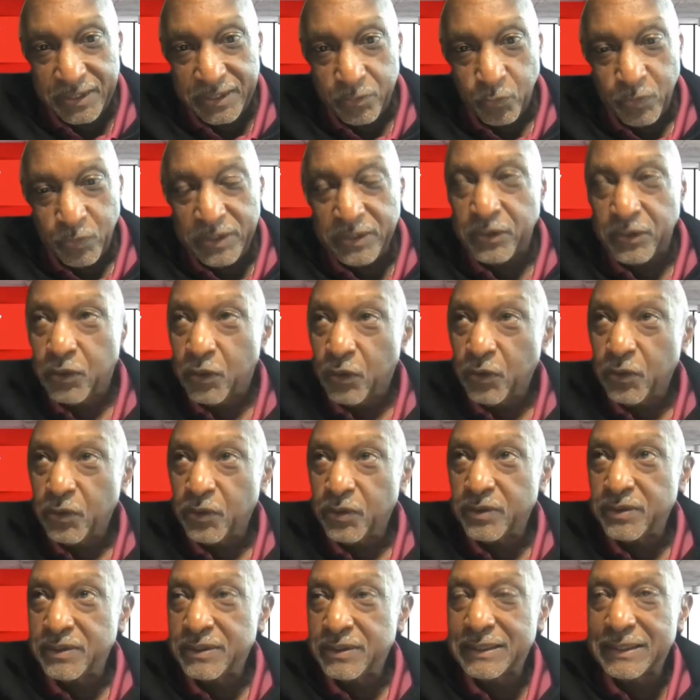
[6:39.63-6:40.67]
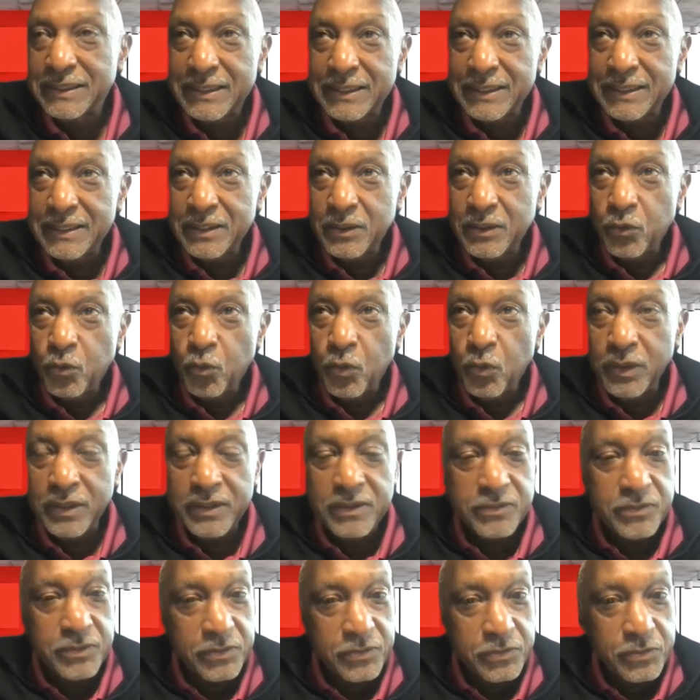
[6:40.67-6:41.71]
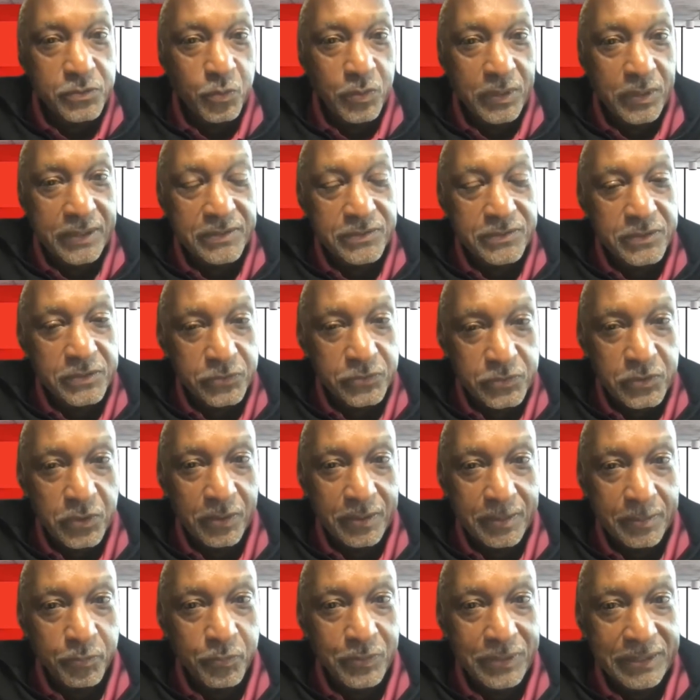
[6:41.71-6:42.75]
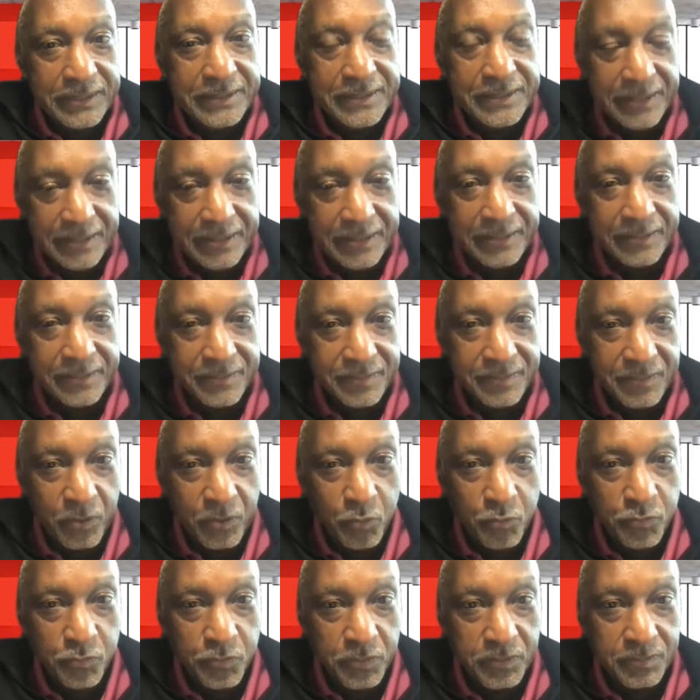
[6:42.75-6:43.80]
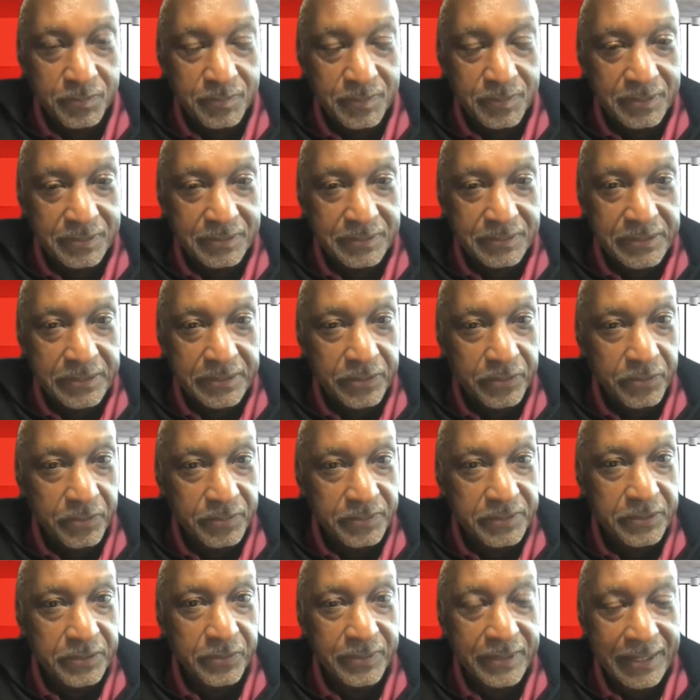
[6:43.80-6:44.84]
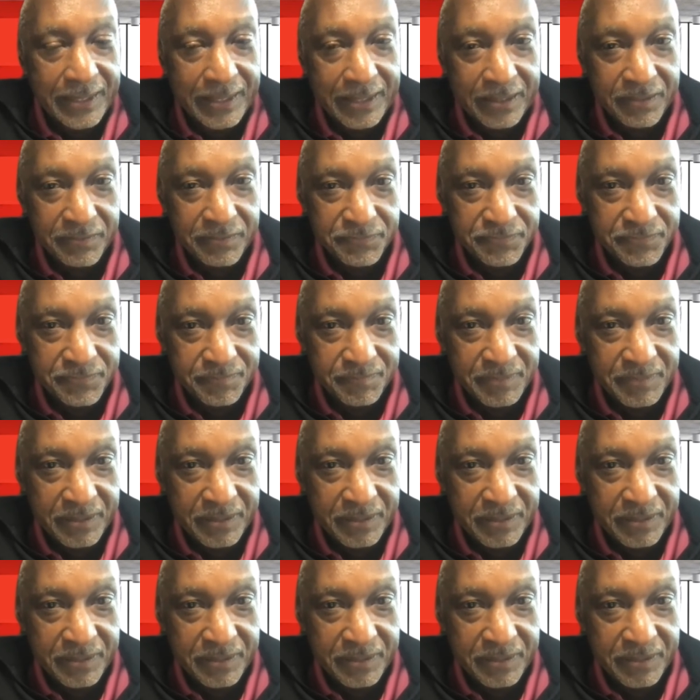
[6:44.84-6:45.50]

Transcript: And we learned what does a startup really need over a year and a half.